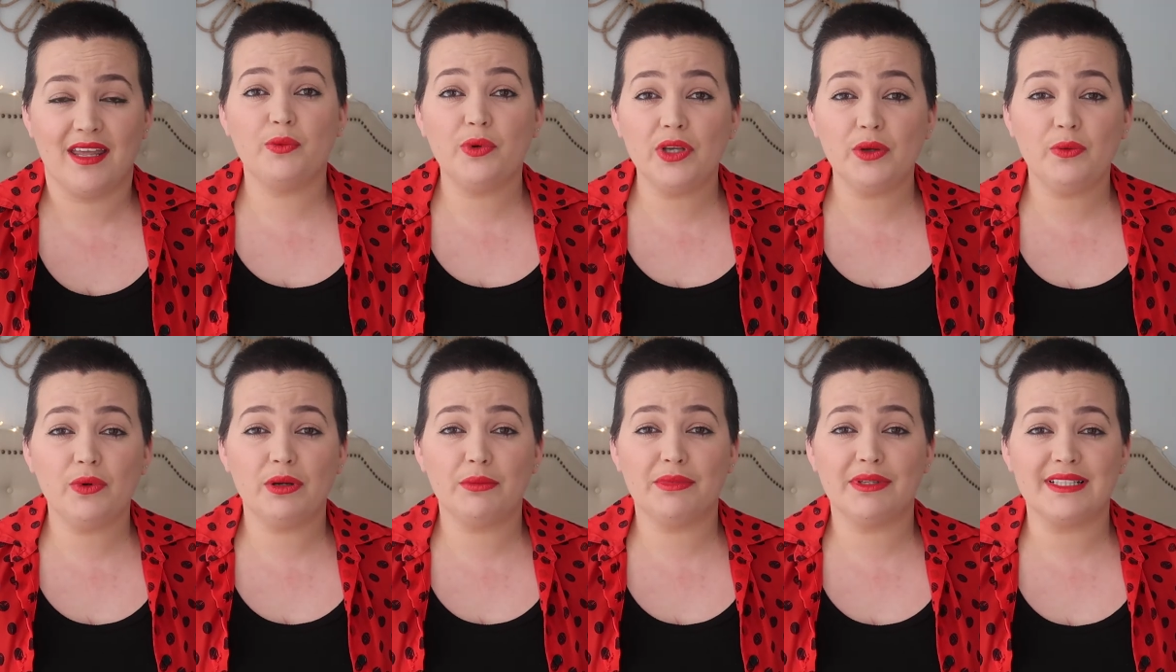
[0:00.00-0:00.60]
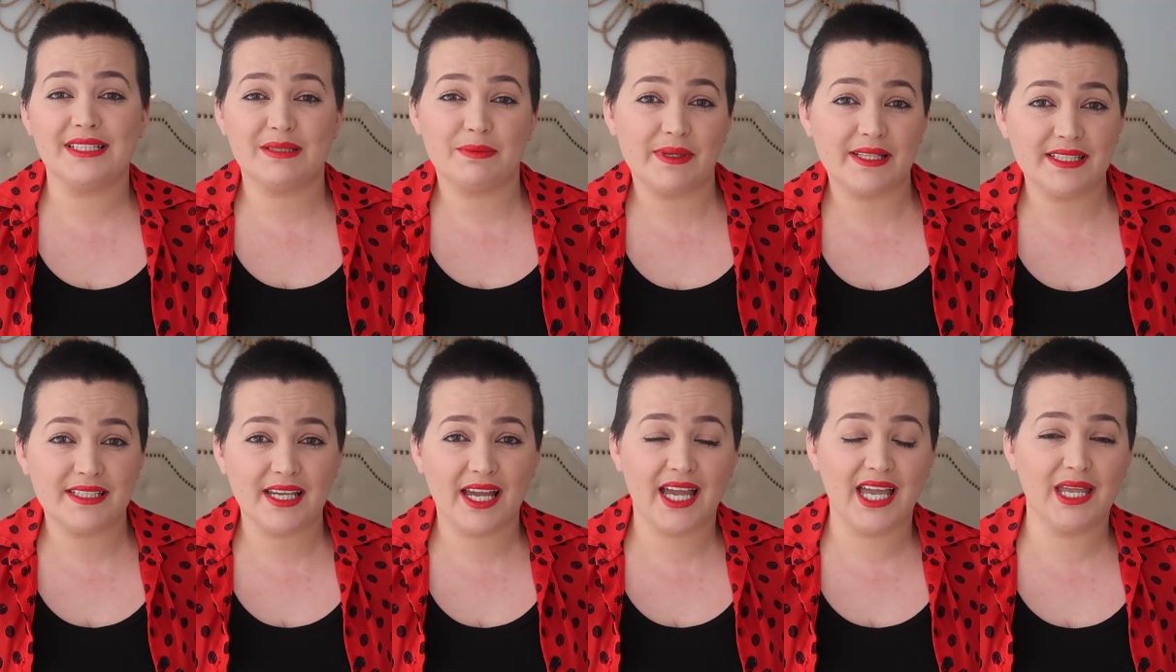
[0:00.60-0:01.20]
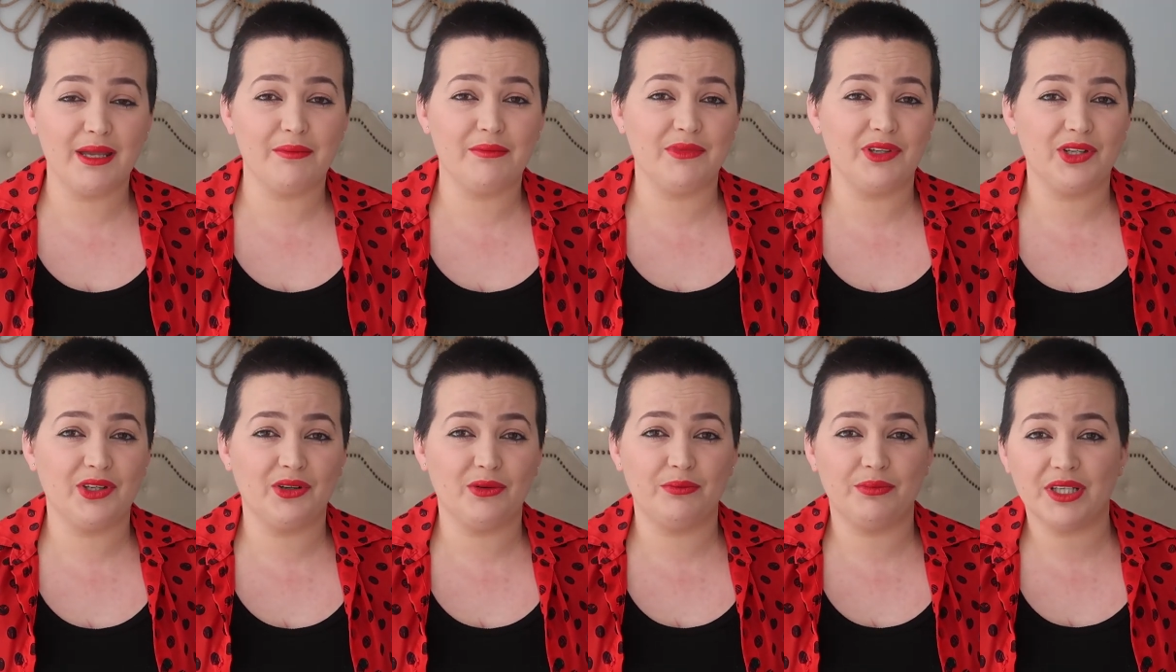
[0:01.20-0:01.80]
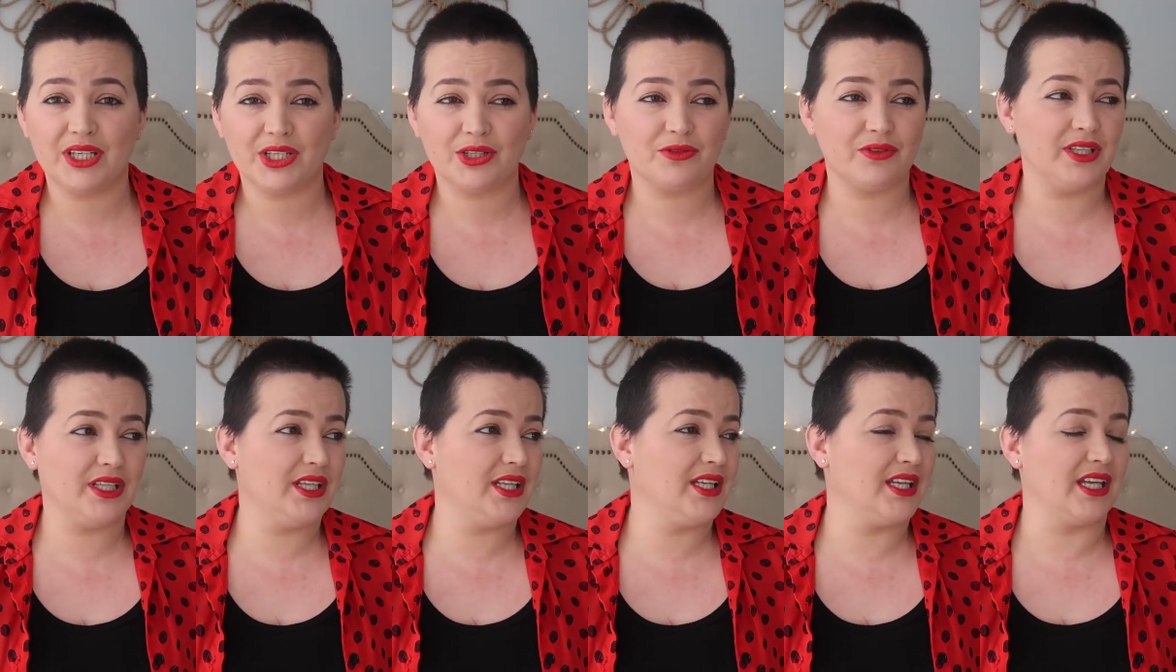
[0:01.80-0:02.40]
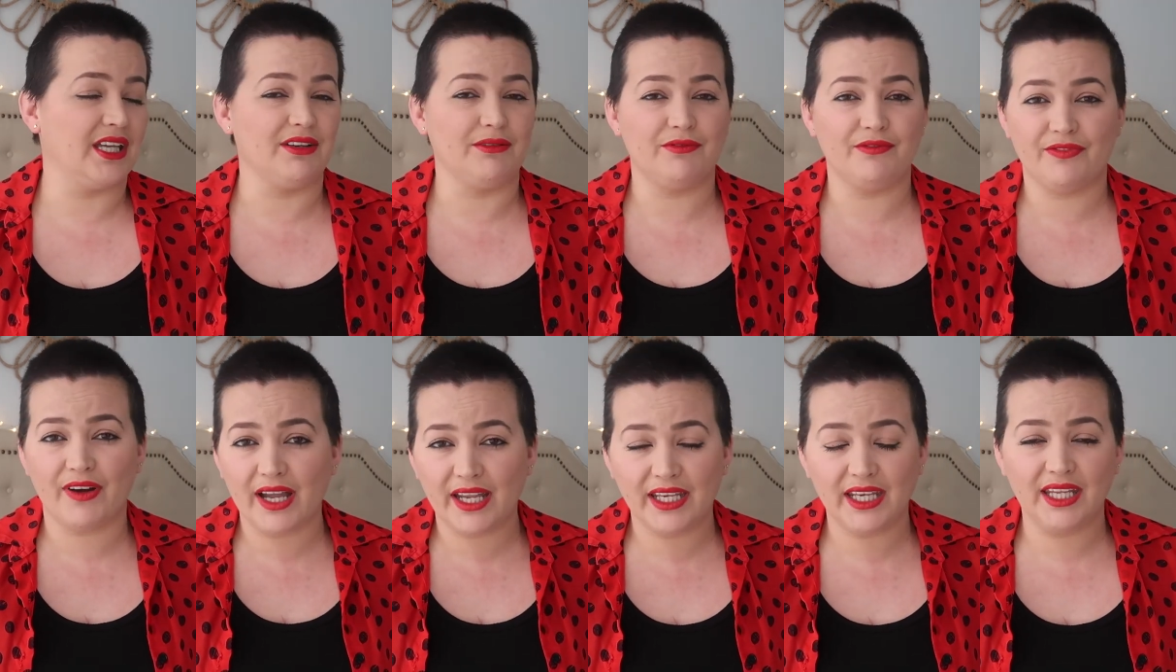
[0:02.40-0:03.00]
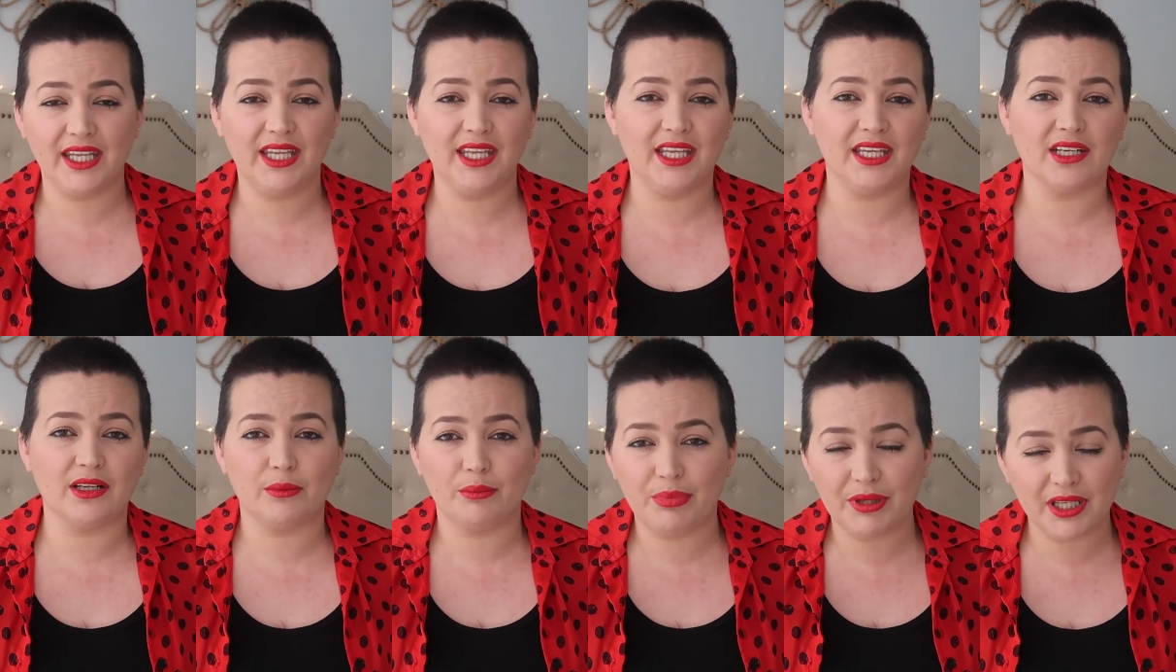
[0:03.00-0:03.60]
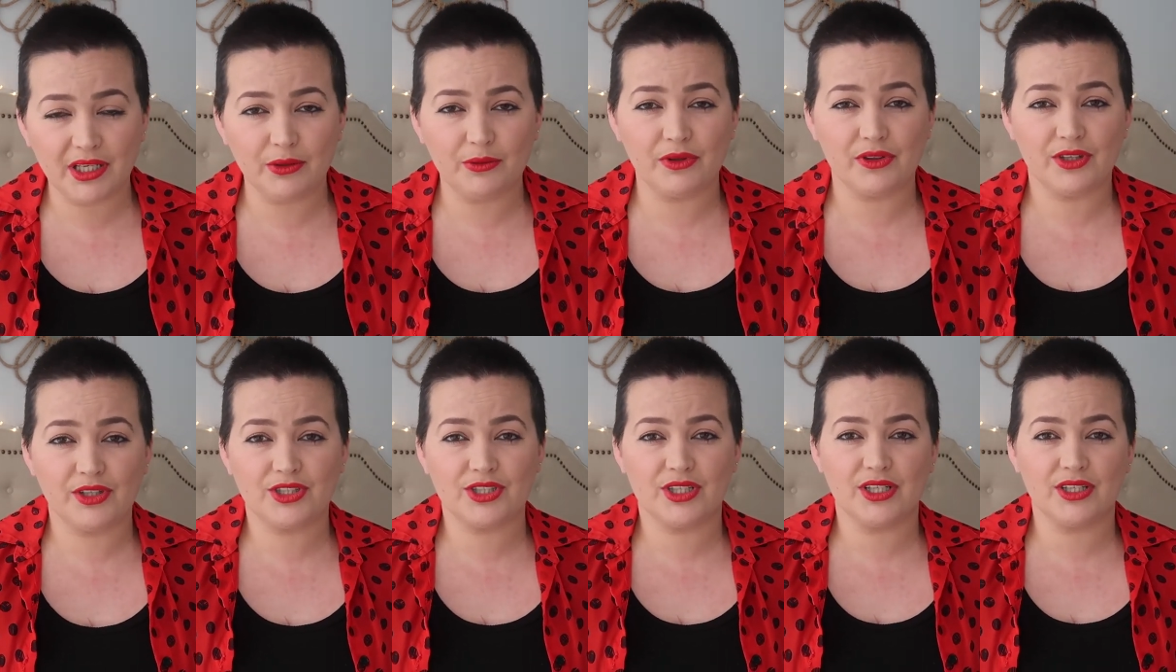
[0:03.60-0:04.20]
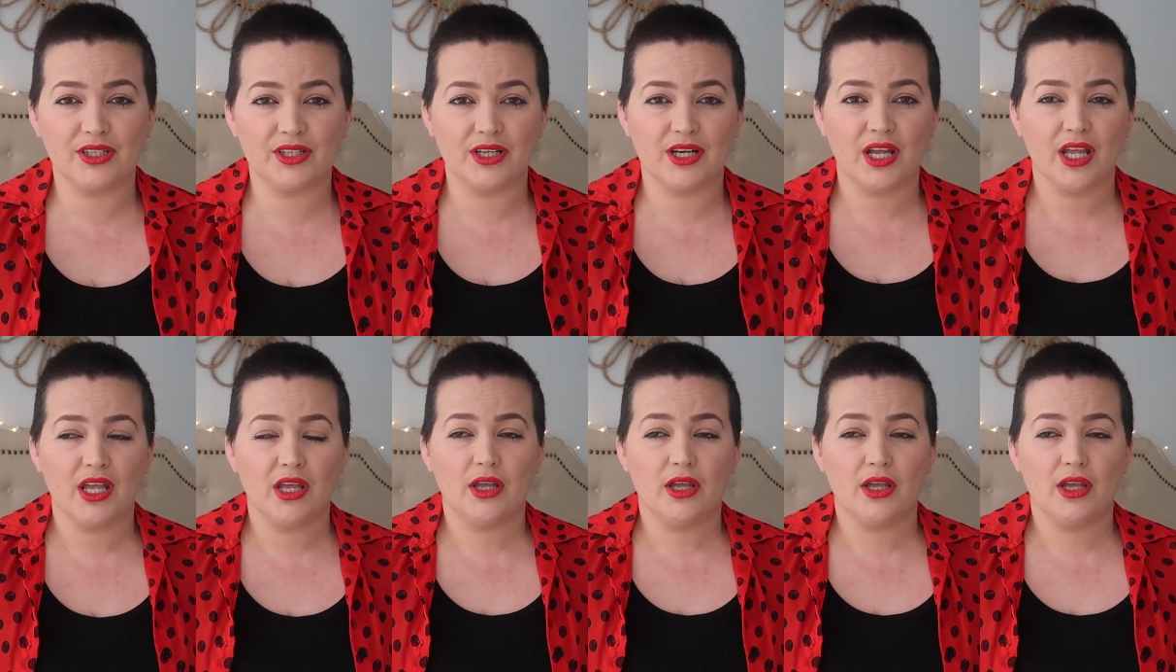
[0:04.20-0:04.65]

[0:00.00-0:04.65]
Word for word: We women spend time, you know, bickering and fighting and competing with each other.